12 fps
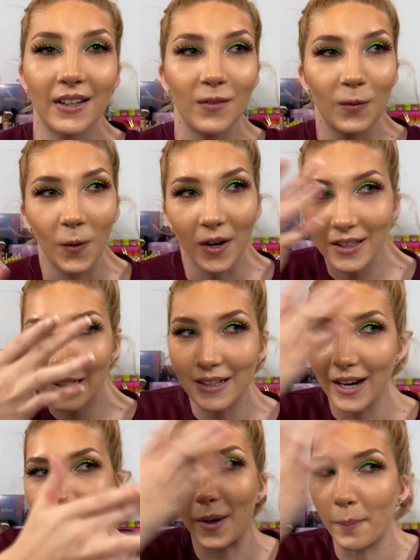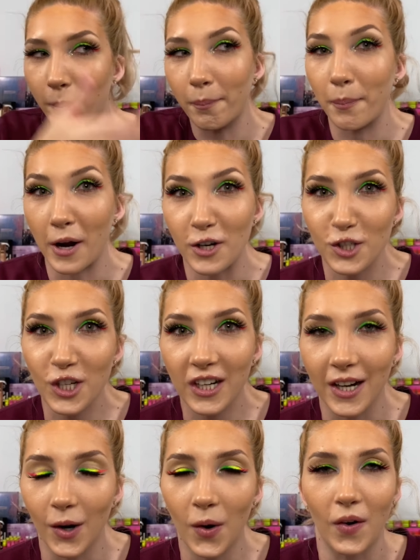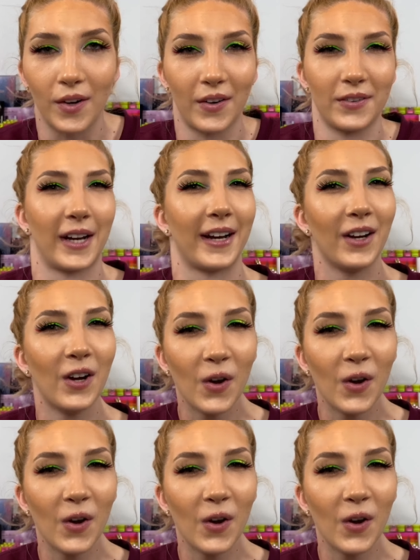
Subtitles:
wasn't like budging at all, and I was like,